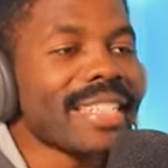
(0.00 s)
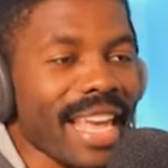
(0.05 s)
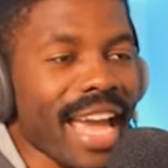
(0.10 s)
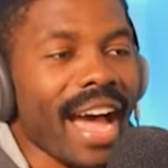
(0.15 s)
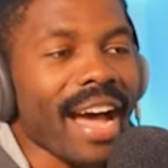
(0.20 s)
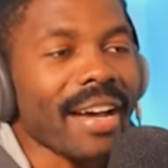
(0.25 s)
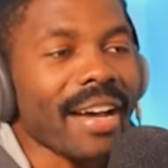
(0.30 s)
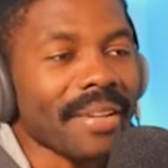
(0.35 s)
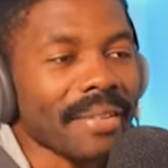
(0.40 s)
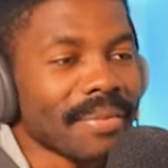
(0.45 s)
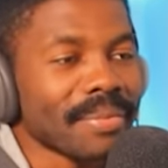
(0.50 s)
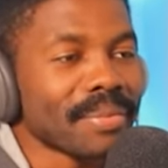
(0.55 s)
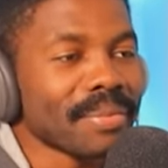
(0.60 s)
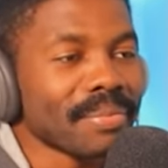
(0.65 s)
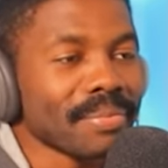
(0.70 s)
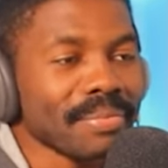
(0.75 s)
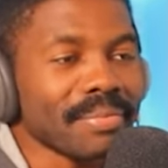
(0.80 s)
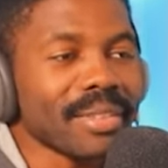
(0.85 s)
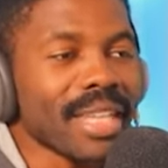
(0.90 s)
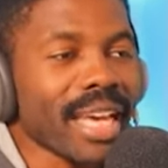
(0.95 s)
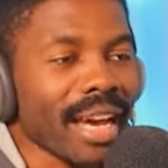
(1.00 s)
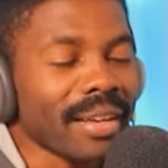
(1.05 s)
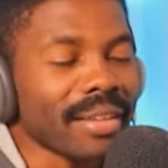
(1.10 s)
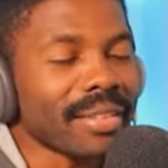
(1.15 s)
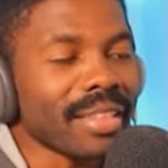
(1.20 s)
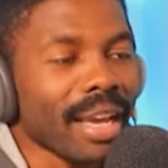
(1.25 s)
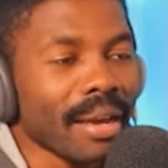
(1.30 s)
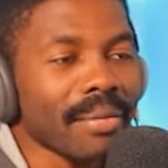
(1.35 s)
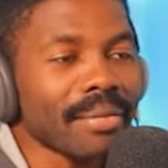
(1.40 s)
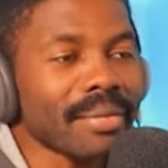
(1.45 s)
Yeah. Yeah,
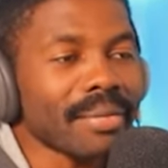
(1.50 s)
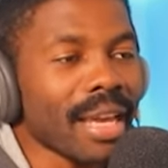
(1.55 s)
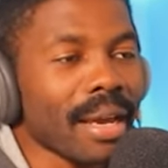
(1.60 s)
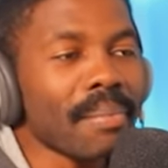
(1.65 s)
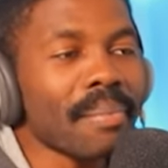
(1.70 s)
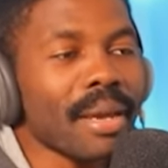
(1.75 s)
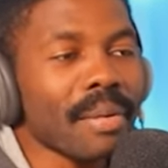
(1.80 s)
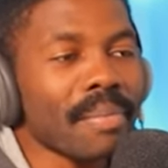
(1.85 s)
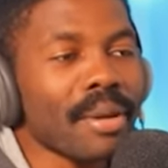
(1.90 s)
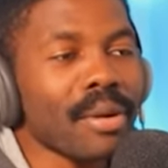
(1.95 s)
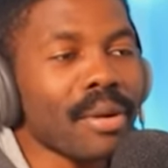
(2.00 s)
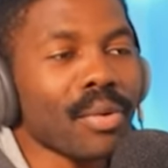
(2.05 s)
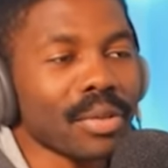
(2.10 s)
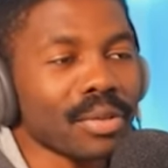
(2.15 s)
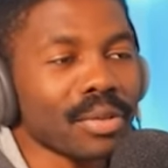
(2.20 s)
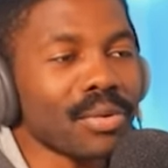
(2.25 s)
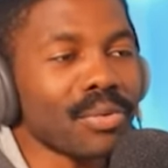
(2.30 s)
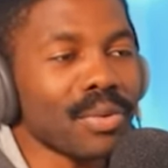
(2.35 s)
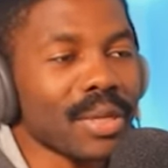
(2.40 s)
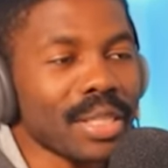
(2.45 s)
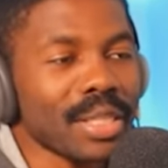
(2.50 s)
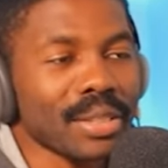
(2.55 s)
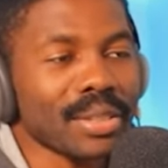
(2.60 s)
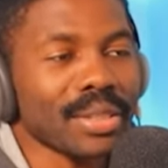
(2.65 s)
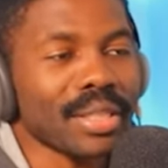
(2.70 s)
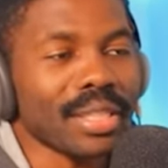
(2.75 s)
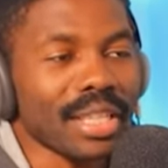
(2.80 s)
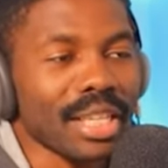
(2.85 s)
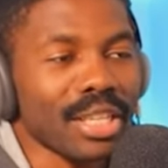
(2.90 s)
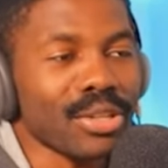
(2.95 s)
that that may be one of the reasons
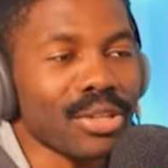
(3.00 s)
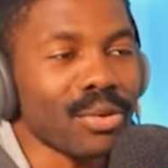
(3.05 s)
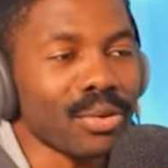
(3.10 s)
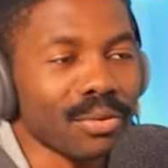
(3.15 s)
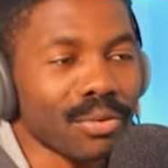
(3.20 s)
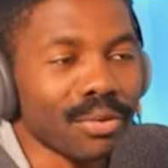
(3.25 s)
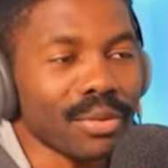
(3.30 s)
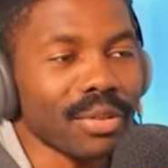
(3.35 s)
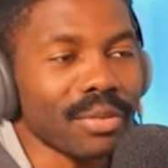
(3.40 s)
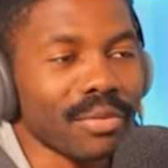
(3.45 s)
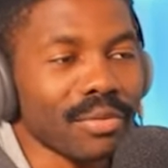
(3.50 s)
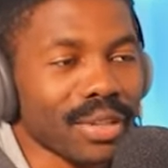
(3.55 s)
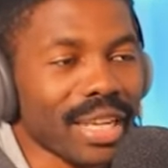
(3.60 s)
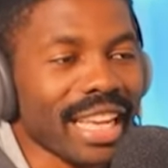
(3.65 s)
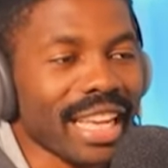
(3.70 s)
that they used for, for